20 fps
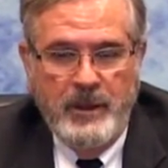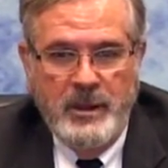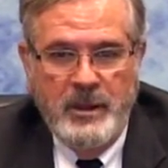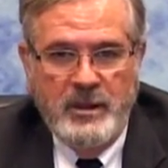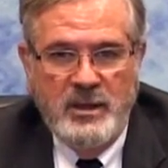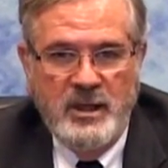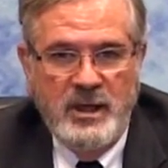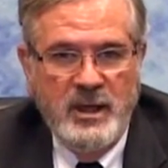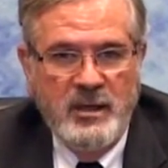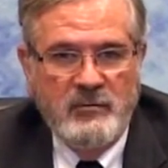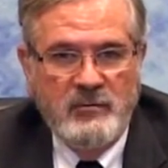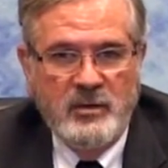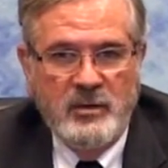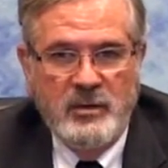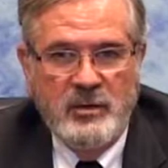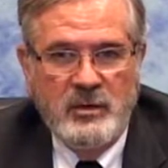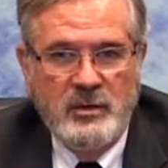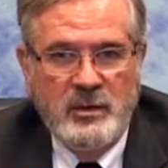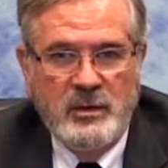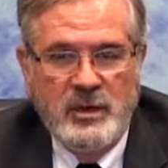
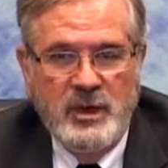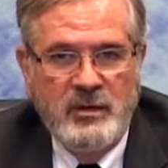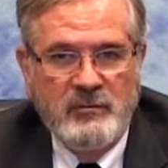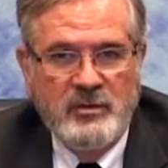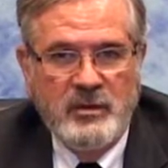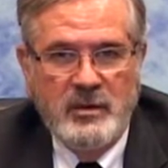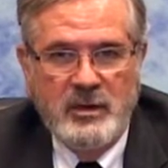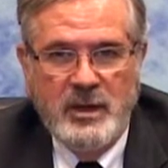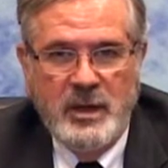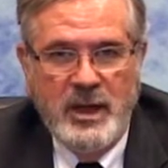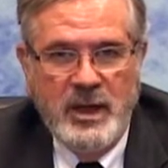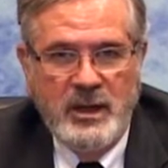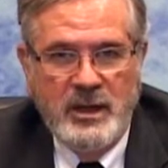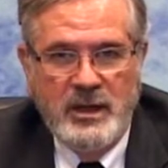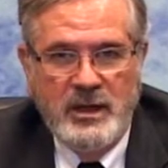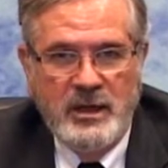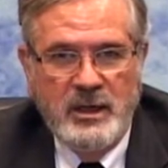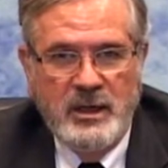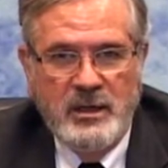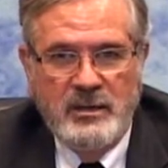Never had
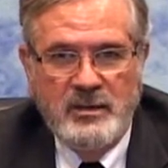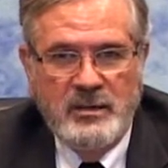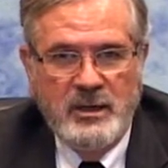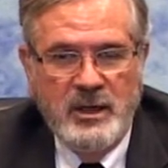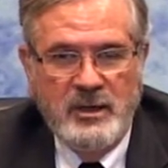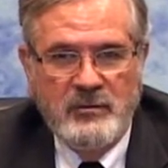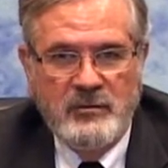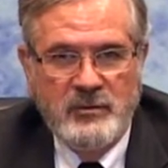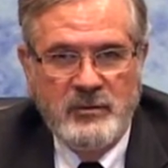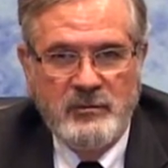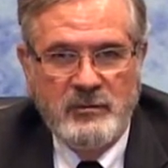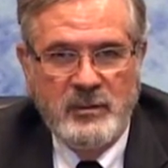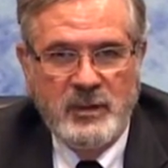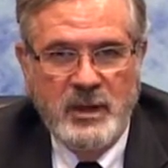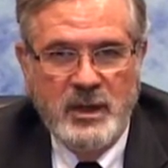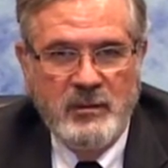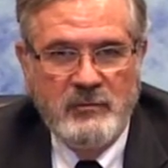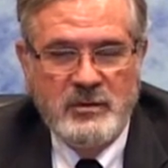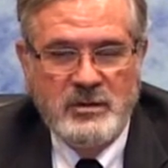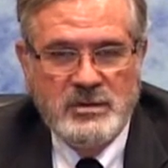any contact from the
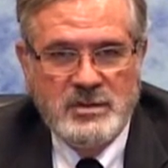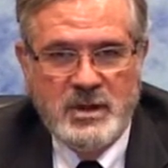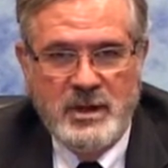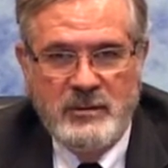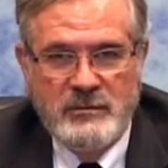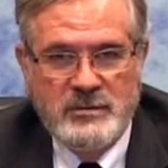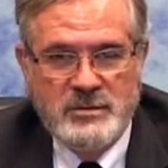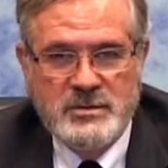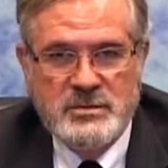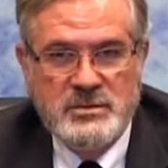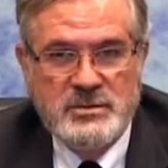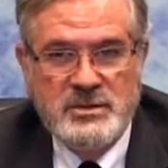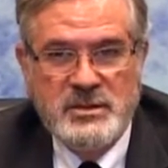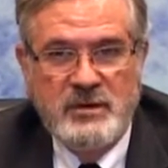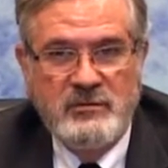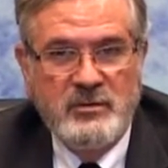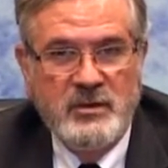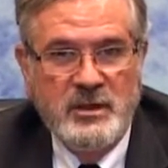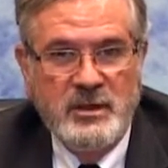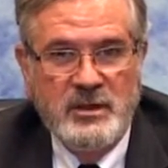governor's office, was
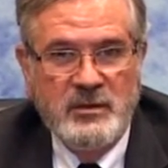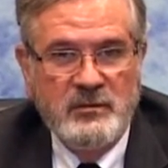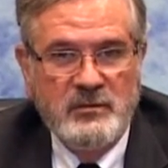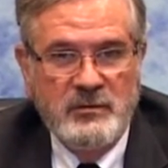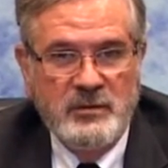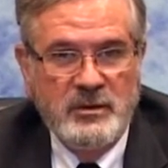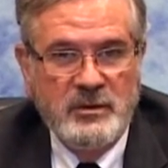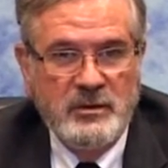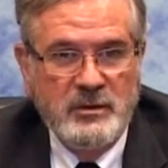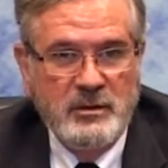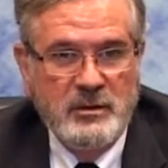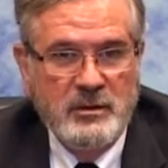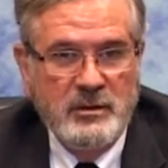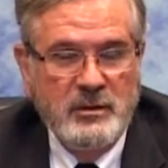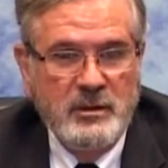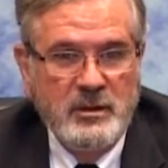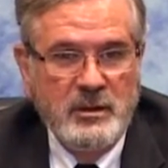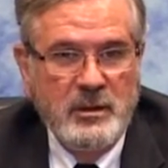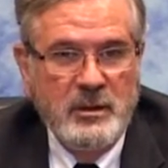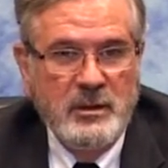never interviewed.
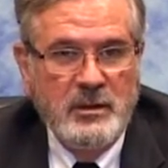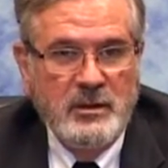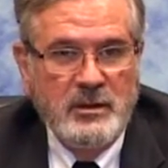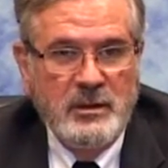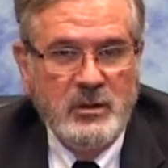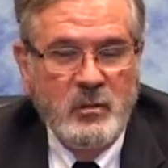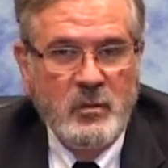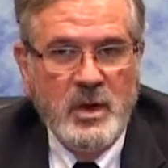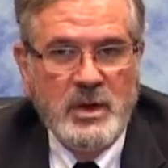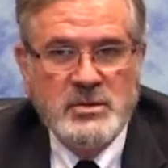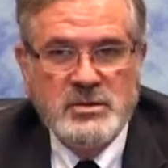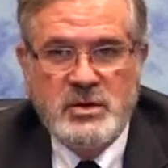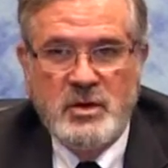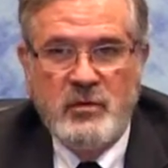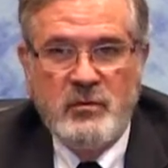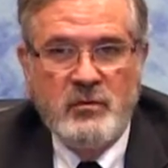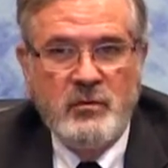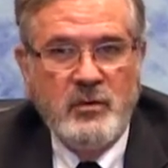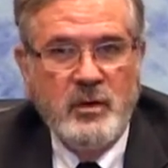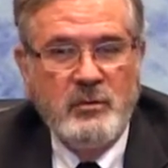There was no
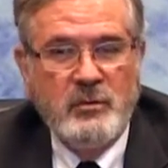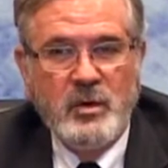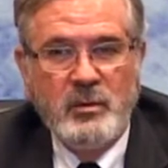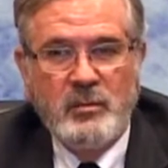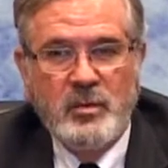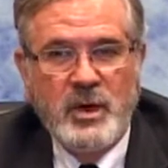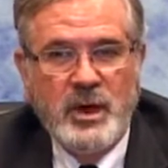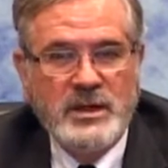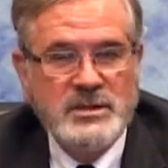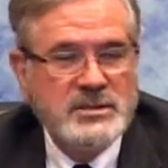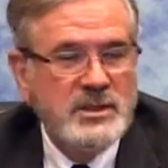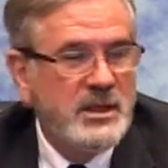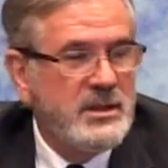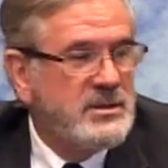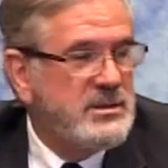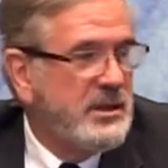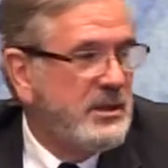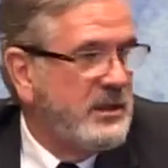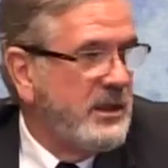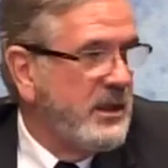formal
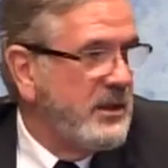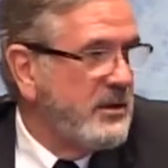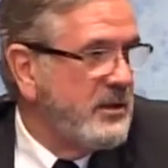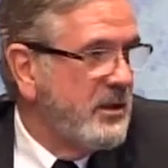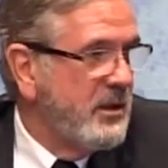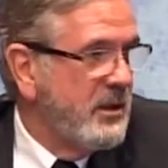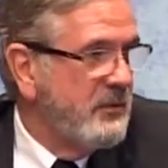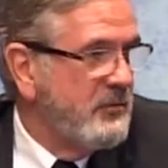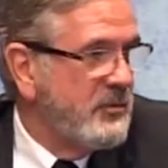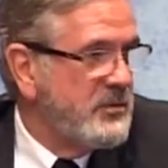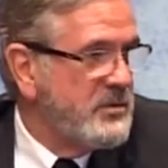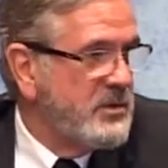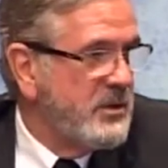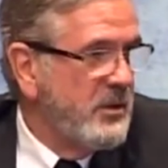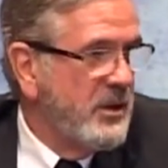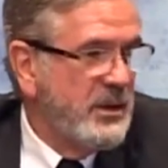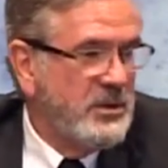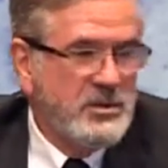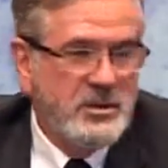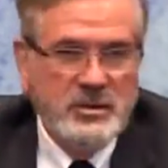process at that time for
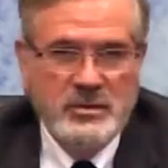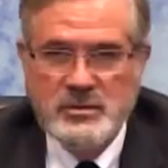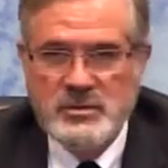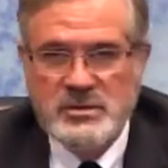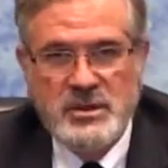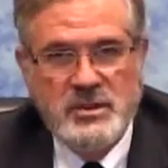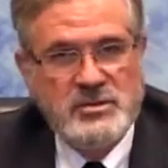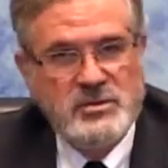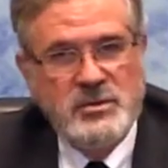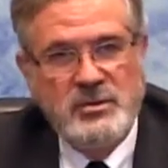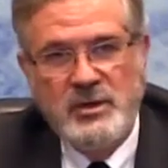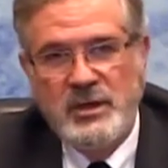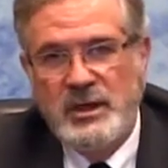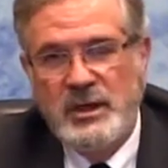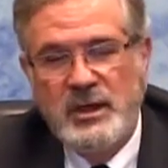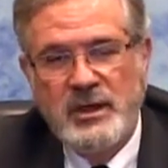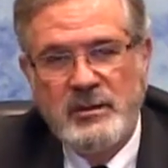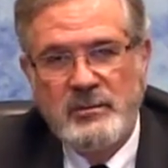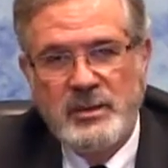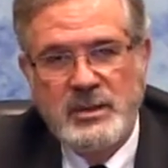selection. There was no
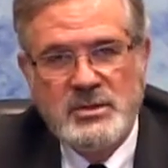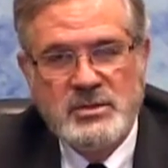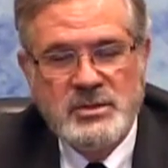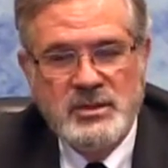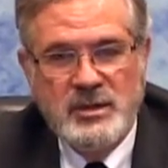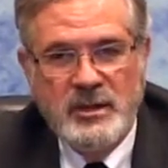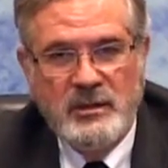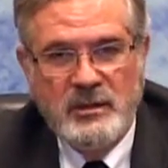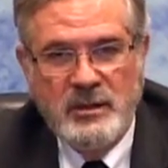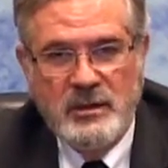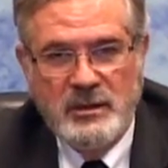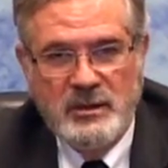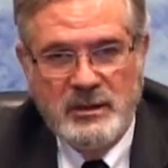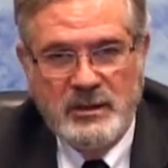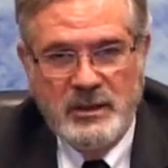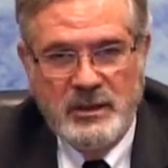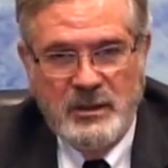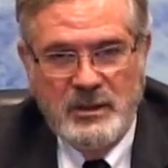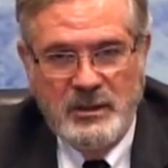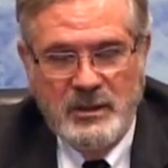screening commission, nothing like
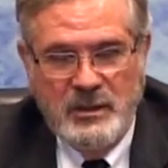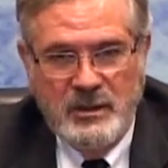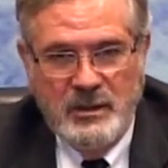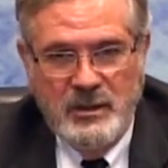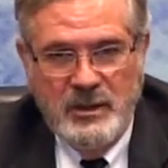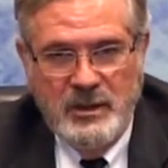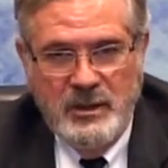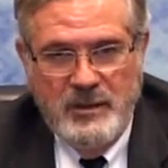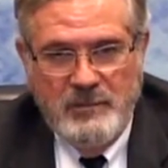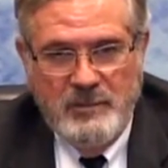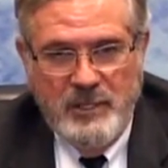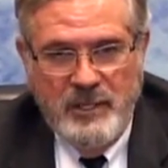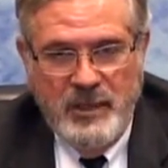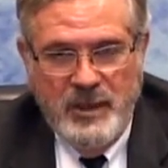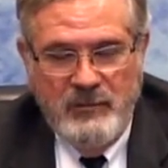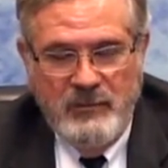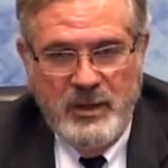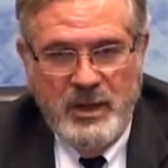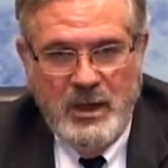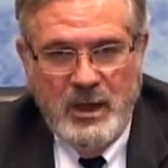that.
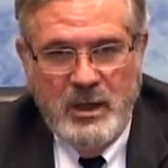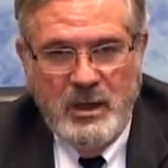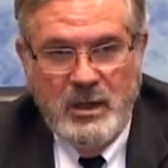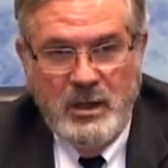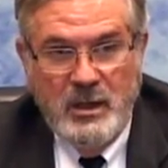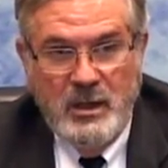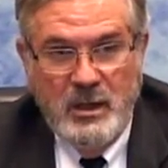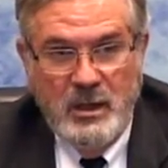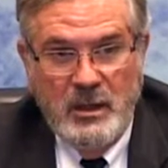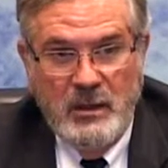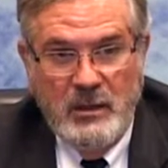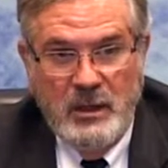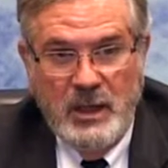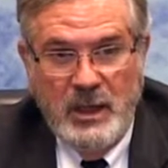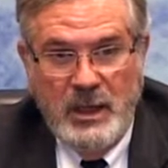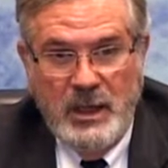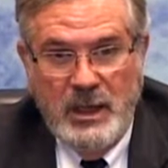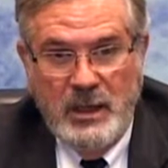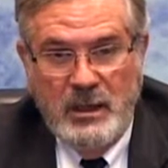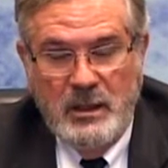And then I heard
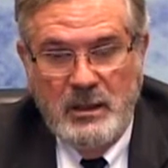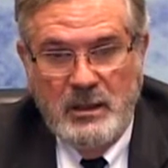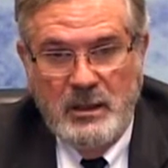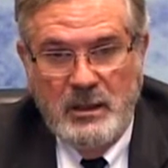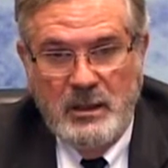that